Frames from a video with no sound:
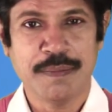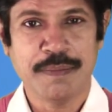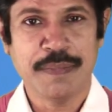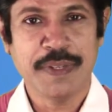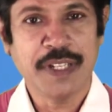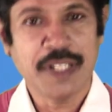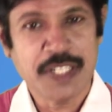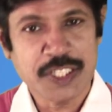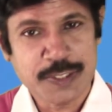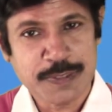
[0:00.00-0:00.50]

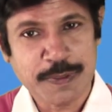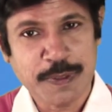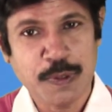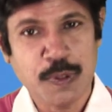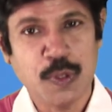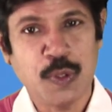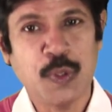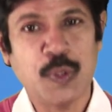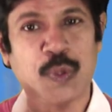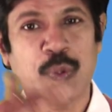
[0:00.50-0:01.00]
because
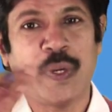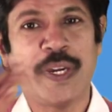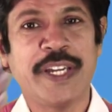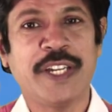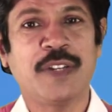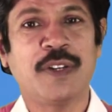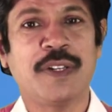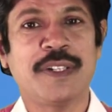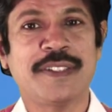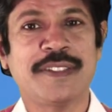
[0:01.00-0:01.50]
from low to
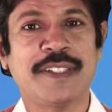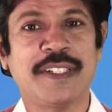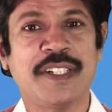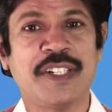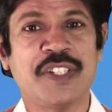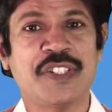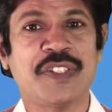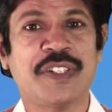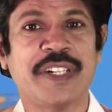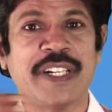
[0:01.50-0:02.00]
high
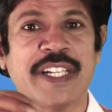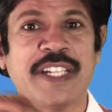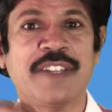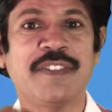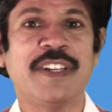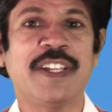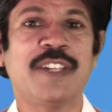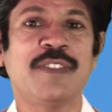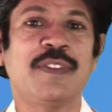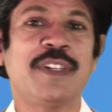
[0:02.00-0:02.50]
concentration
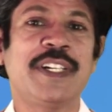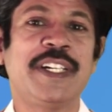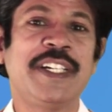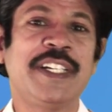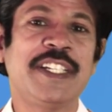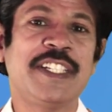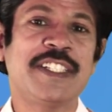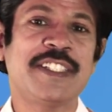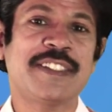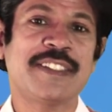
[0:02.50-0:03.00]
require what
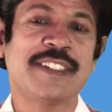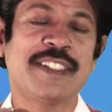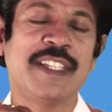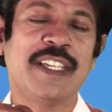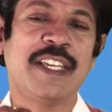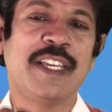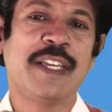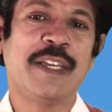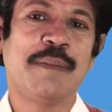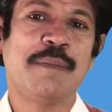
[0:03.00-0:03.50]
it is
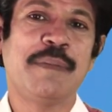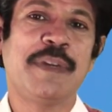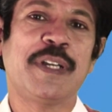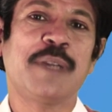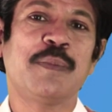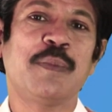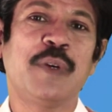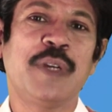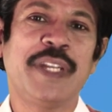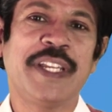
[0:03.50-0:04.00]

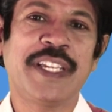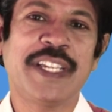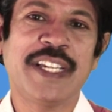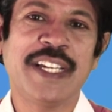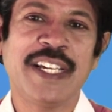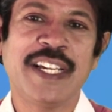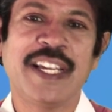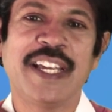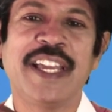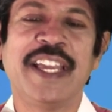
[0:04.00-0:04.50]
metabolic
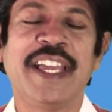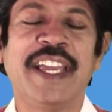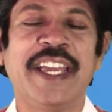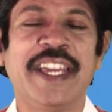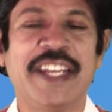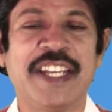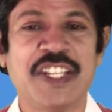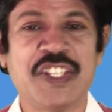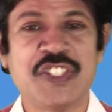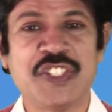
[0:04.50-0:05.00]

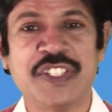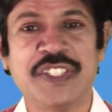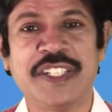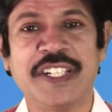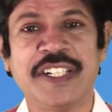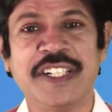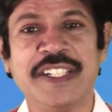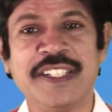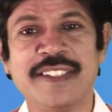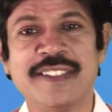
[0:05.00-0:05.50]
energy,
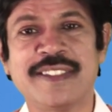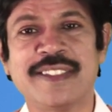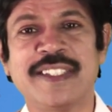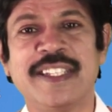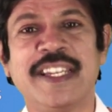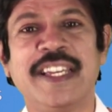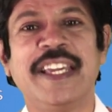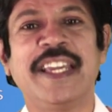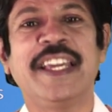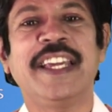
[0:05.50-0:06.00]
that is
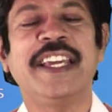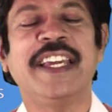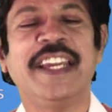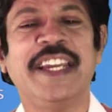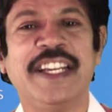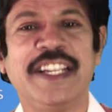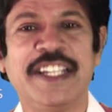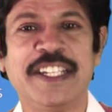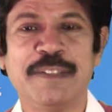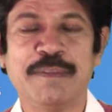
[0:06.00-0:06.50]

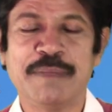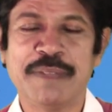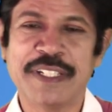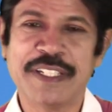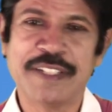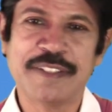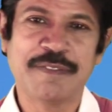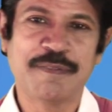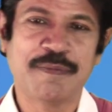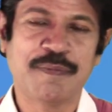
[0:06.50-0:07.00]
ATP.
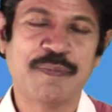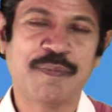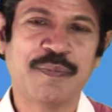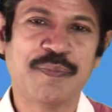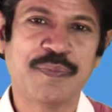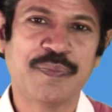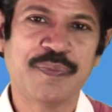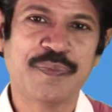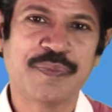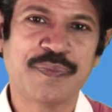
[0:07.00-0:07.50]

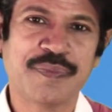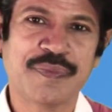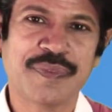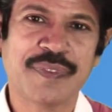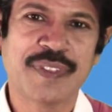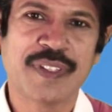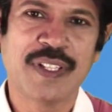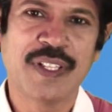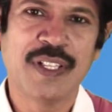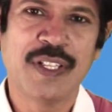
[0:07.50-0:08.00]

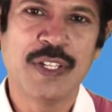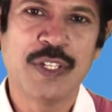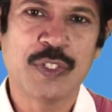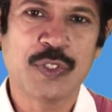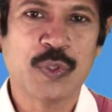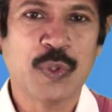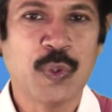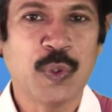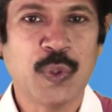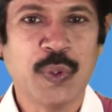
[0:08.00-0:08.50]

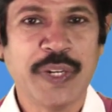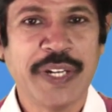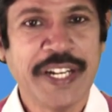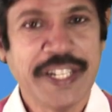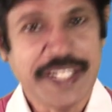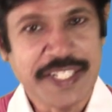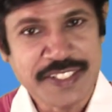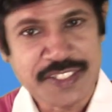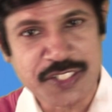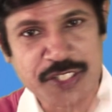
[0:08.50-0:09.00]
So
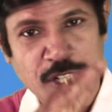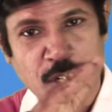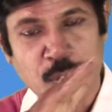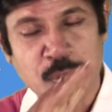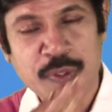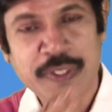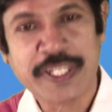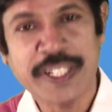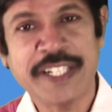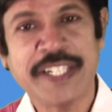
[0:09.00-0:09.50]
it is
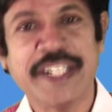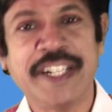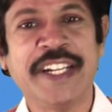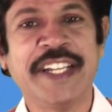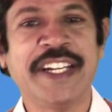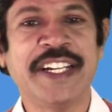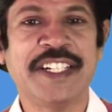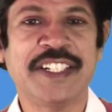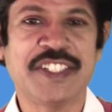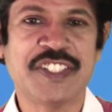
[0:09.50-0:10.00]
down the
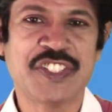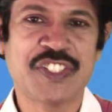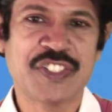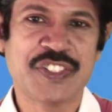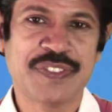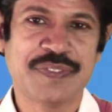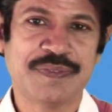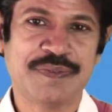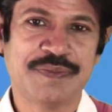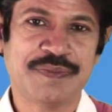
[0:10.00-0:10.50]
gradient,